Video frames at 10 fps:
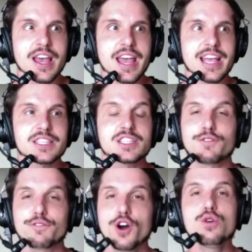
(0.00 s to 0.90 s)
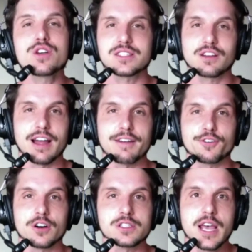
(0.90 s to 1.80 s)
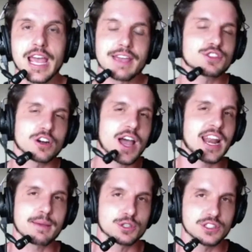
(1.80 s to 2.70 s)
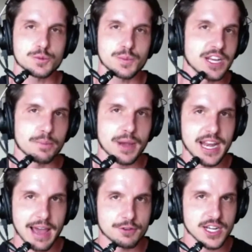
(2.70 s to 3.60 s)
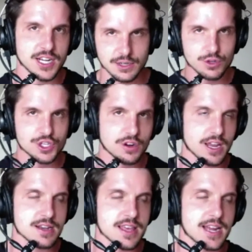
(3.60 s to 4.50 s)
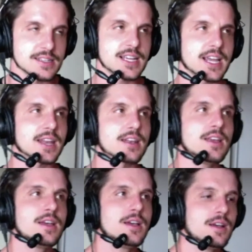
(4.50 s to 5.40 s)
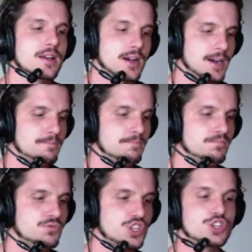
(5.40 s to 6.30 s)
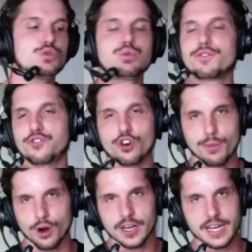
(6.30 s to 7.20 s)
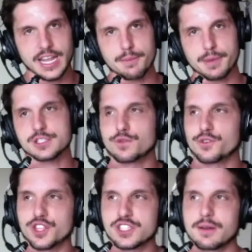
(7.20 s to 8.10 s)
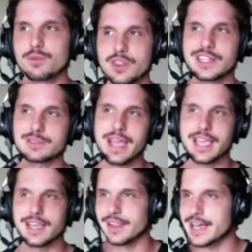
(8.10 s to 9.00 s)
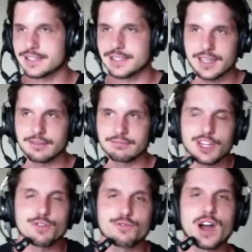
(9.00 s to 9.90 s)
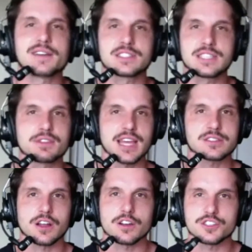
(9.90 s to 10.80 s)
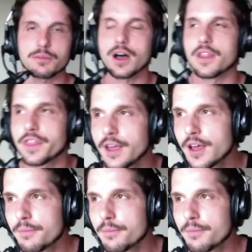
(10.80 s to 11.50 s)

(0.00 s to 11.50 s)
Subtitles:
is to focus their efforts, if they're not able to spend on paid advertising, which I'll get into that in a second, to do referral marketing campaigns. So for someone that's making less than $5,000, $7,000 a month, my